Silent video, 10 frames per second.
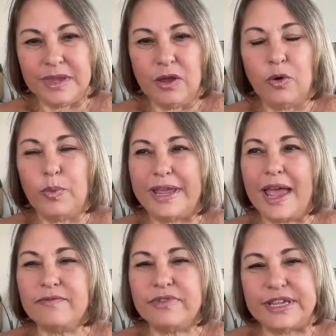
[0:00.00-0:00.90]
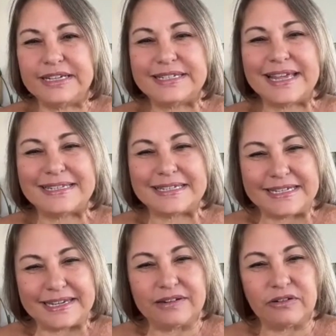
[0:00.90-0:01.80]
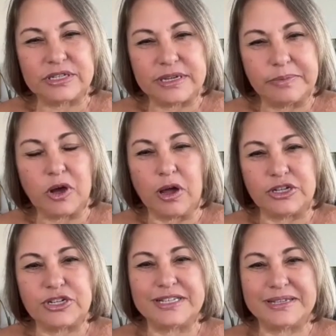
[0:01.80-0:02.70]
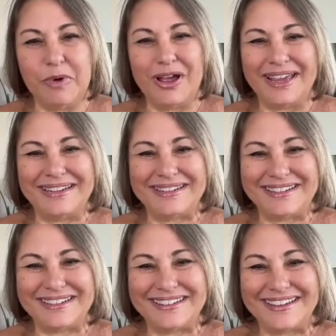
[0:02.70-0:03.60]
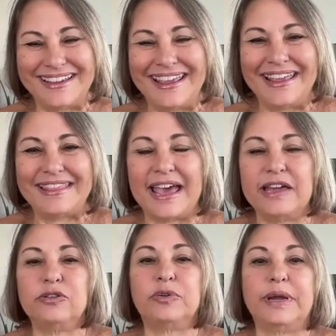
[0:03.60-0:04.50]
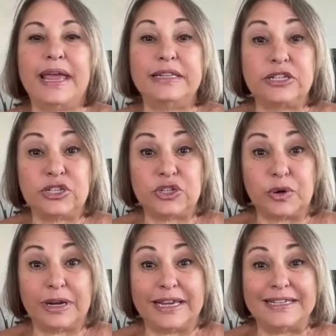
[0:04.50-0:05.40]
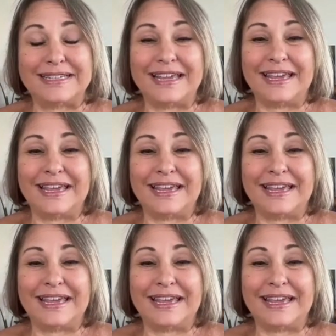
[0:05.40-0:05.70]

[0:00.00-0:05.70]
we have things that stick in our subconscious mind that create stories and